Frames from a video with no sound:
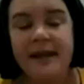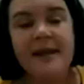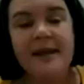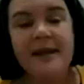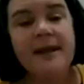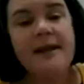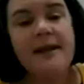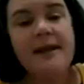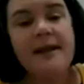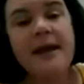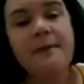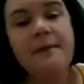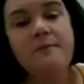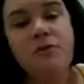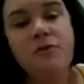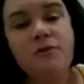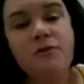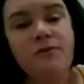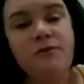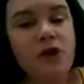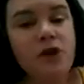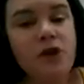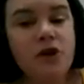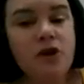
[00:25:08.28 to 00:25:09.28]
Now,
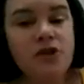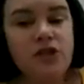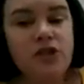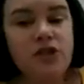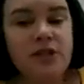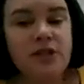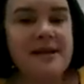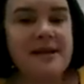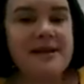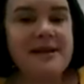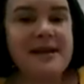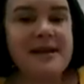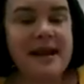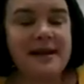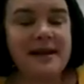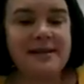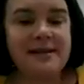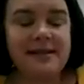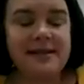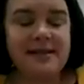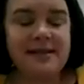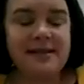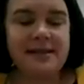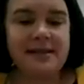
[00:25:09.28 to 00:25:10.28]
moving on to the
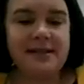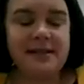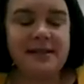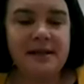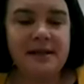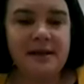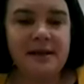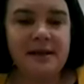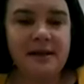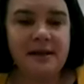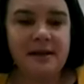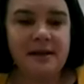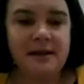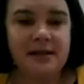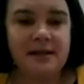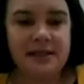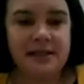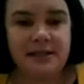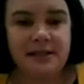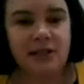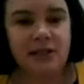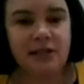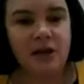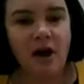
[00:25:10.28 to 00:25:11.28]
next
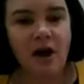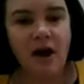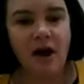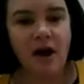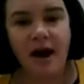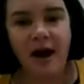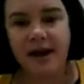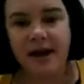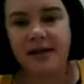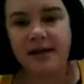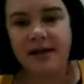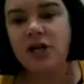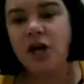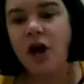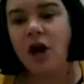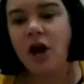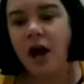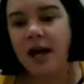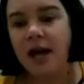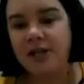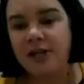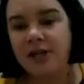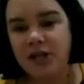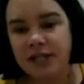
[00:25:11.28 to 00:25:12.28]
slide,
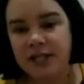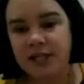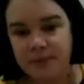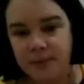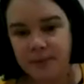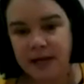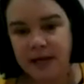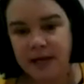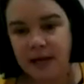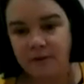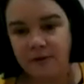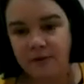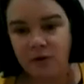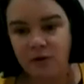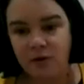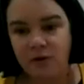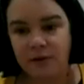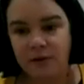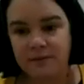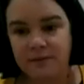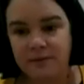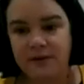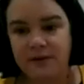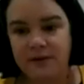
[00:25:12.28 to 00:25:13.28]
I just want to give you
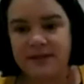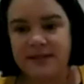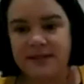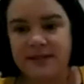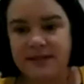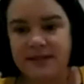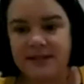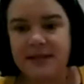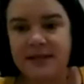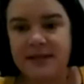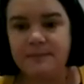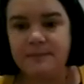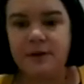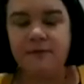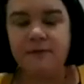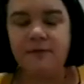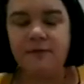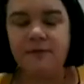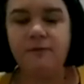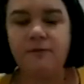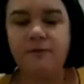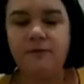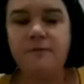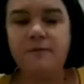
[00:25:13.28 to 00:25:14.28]
a bit of a snippet of
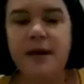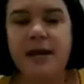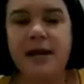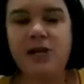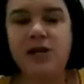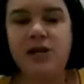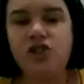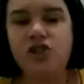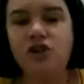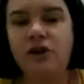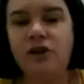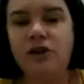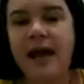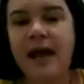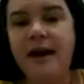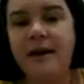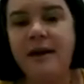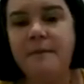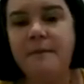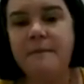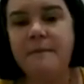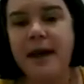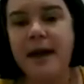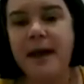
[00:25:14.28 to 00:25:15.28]
information on how
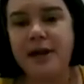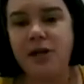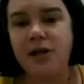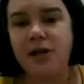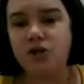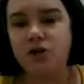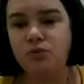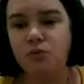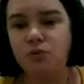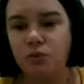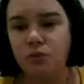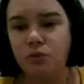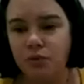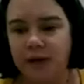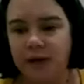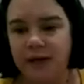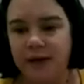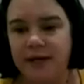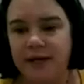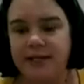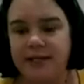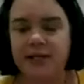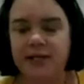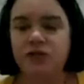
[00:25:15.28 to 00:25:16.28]
to manage
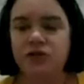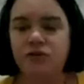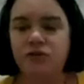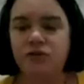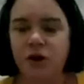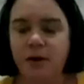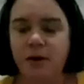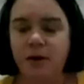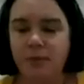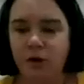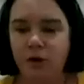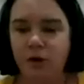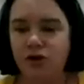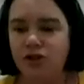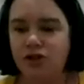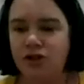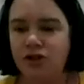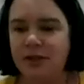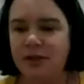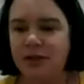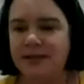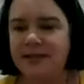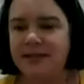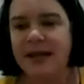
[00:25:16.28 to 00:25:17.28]
really strong
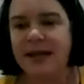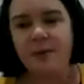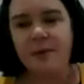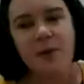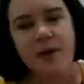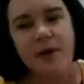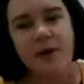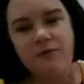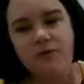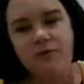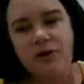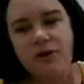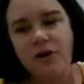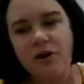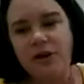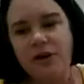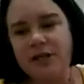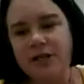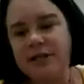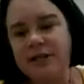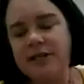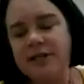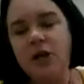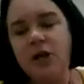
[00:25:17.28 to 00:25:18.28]
emotions, and whether or not
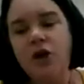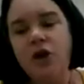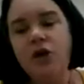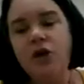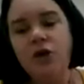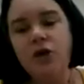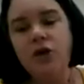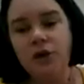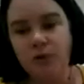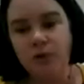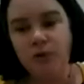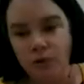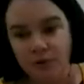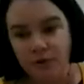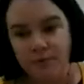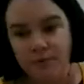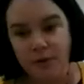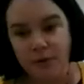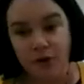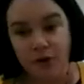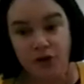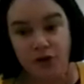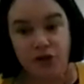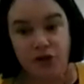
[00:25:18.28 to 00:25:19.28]
it's your
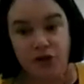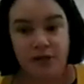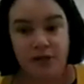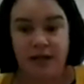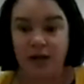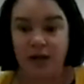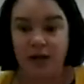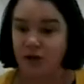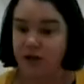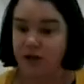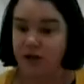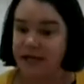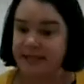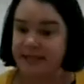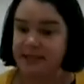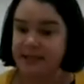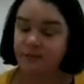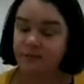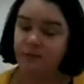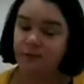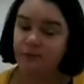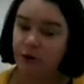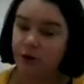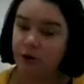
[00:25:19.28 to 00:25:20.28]
emotion that you need to
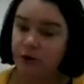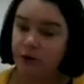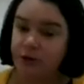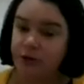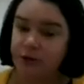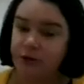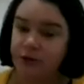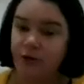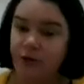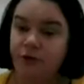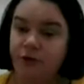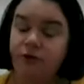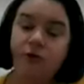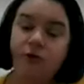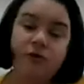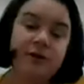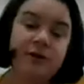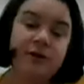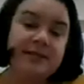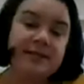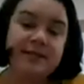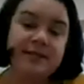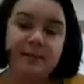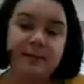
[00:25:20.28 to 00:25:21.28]
focus on, or
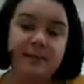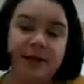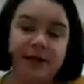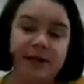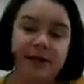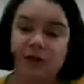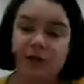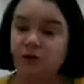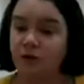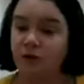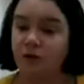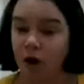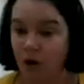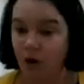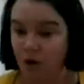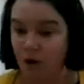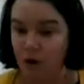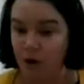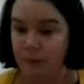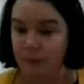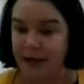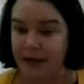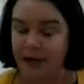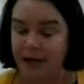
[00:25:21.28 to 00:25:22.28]
it's someone in your
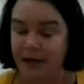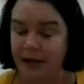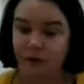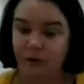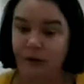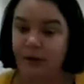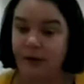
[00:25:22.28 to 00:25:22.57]
home that you're,